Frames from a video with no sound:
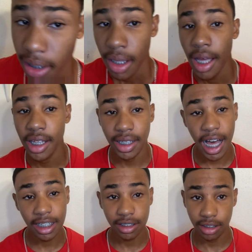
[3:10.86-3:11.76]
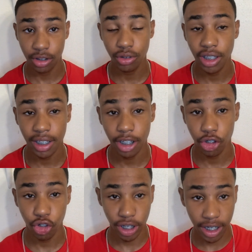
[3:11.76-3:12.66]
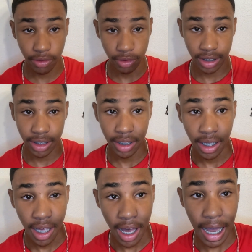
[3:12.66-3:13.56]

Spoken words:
And lastly, you can get creative with it.